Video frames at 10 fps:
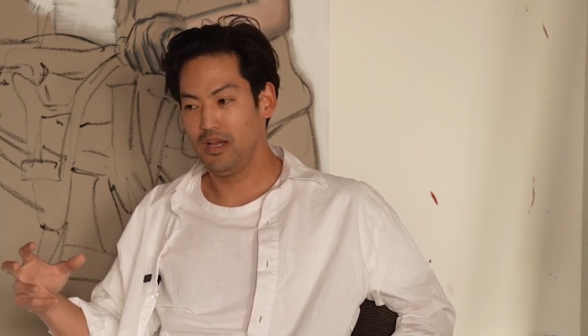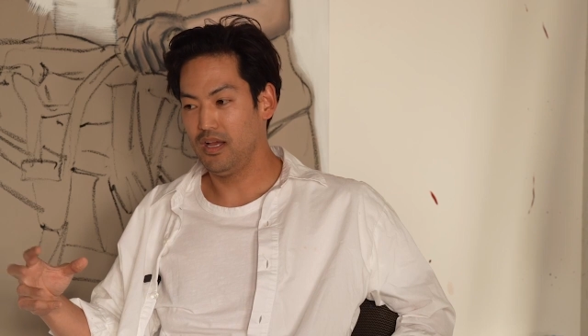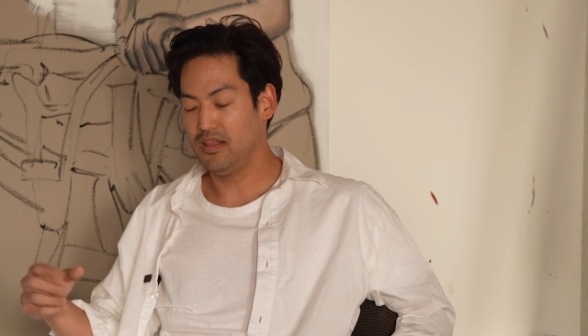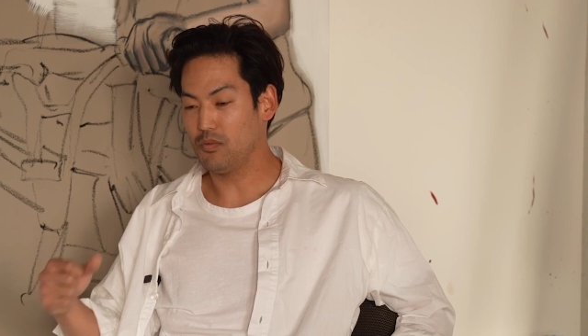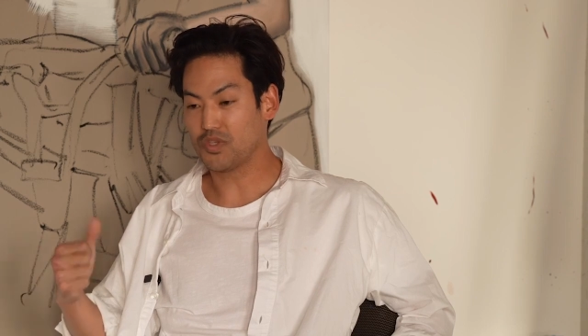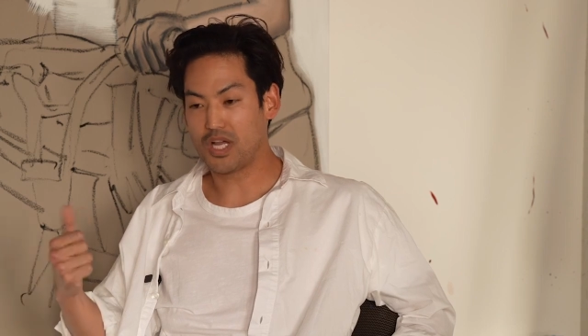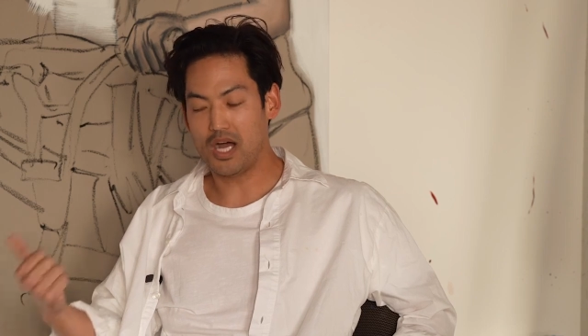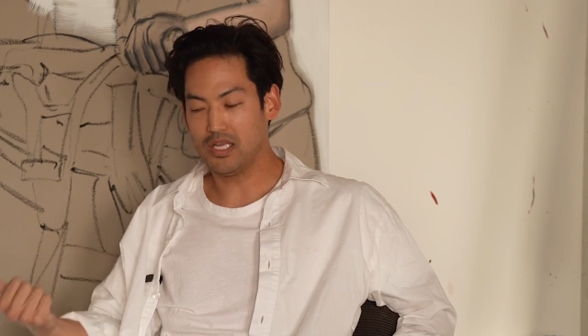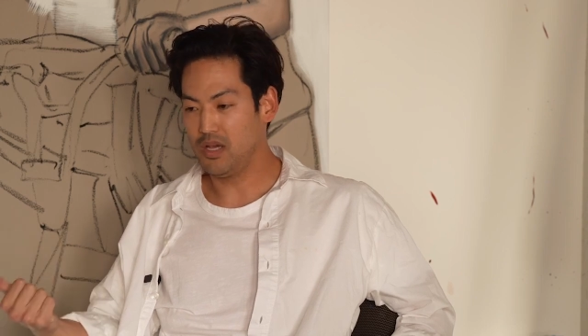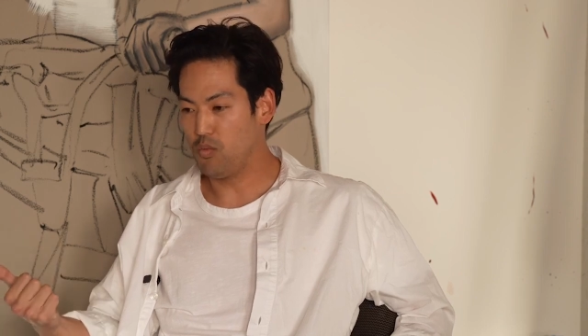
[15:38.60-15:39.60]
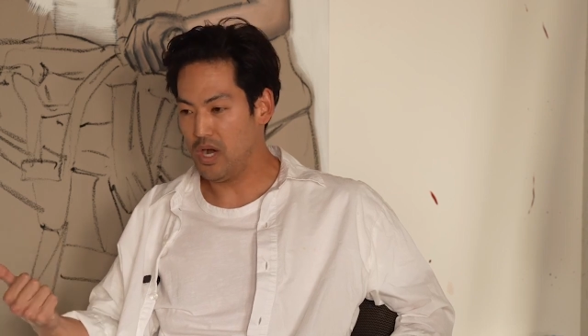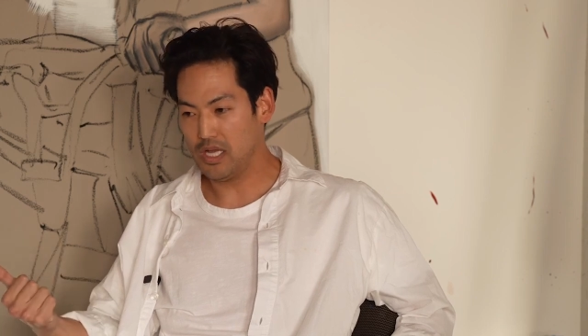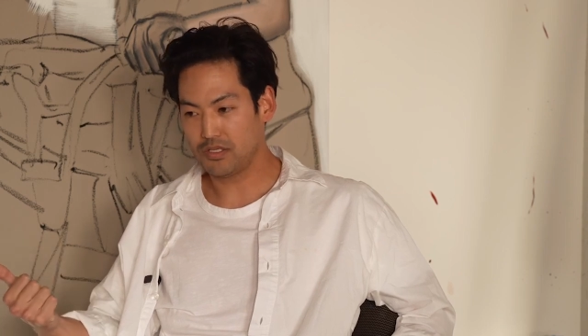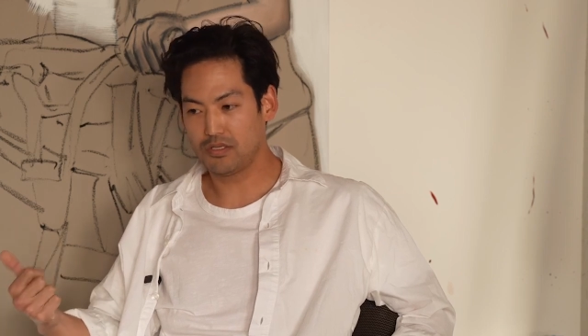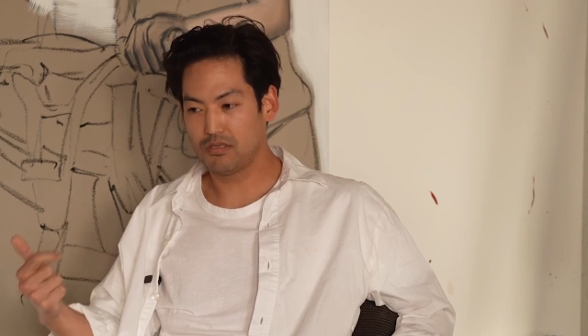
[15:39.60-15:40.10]
And that was Kanye
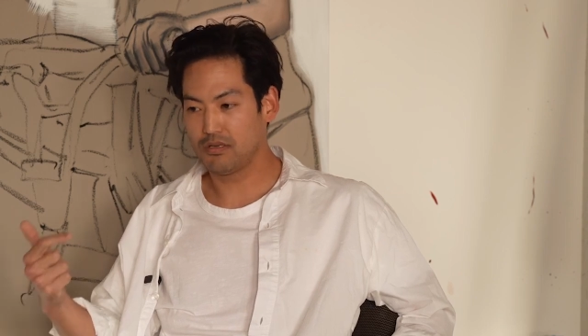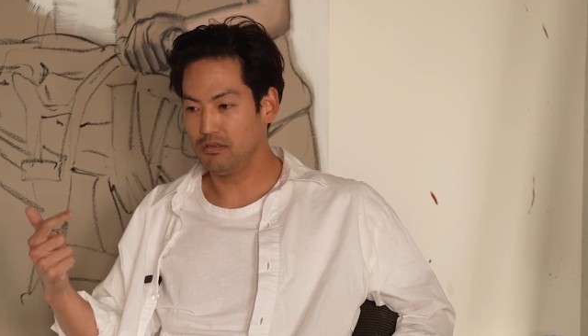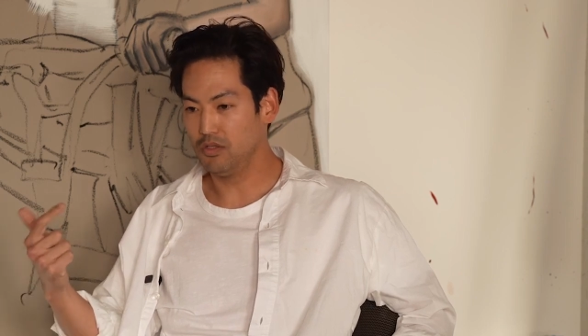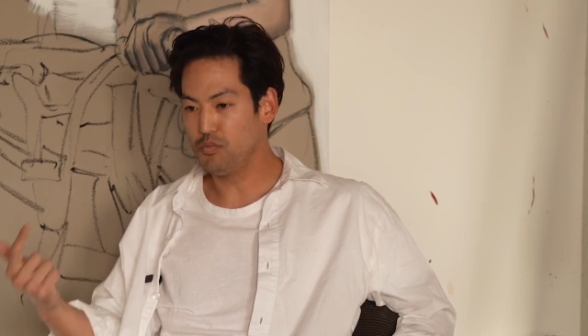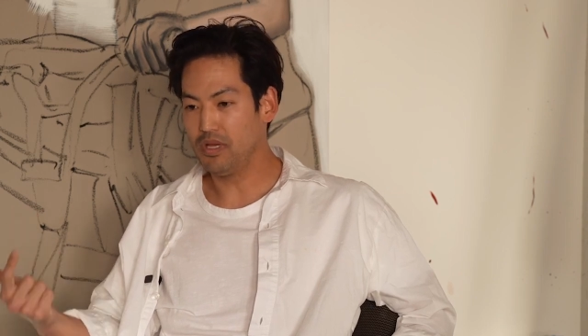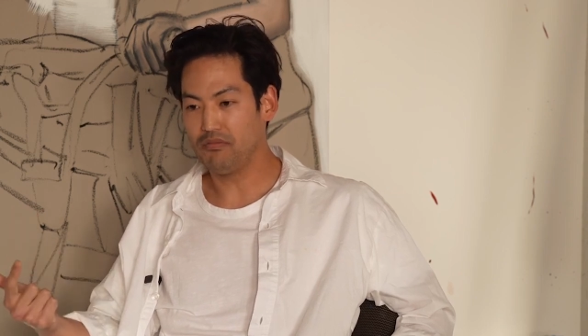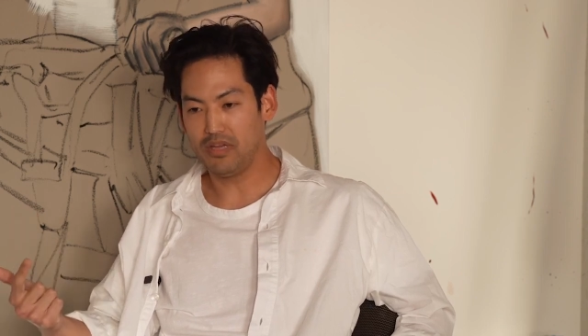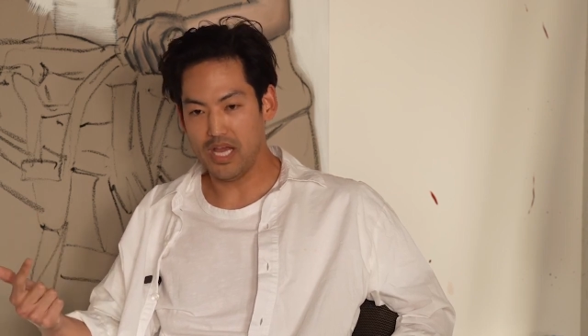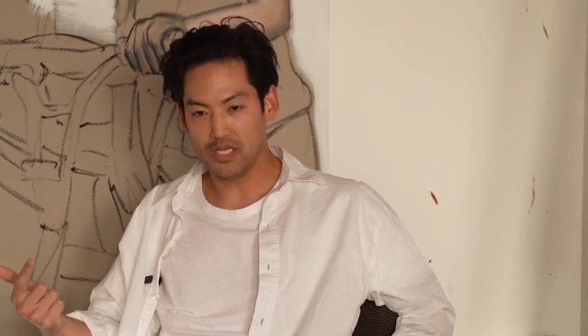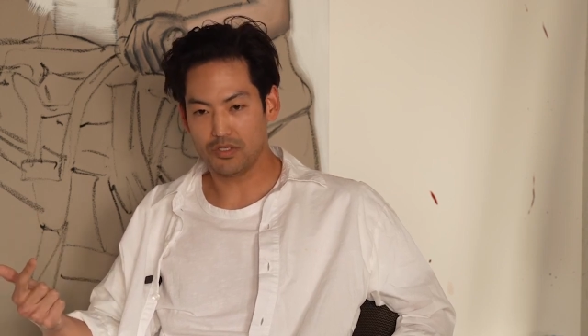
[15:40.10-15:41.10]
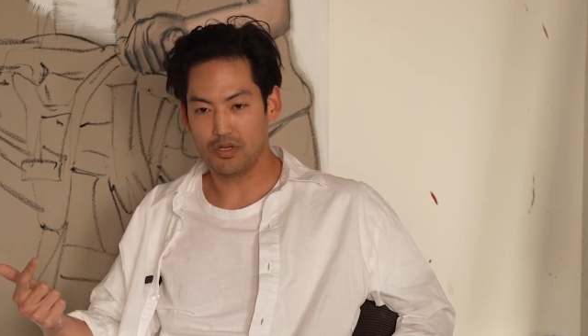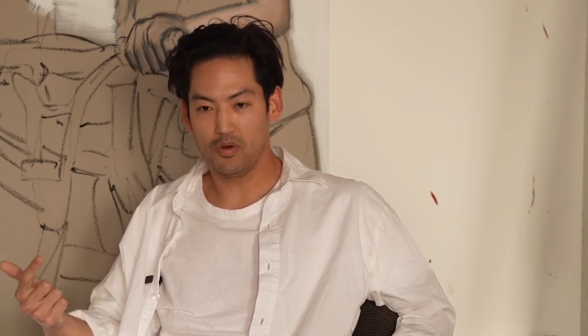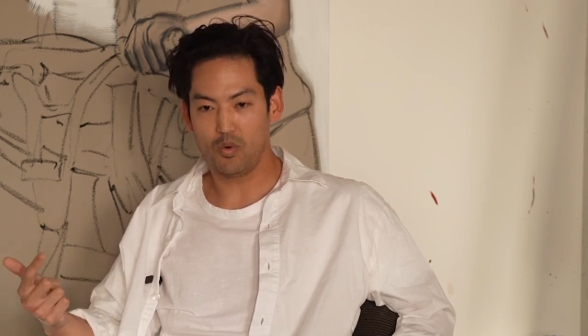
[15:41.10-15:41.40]
West, Lupe Fiasco,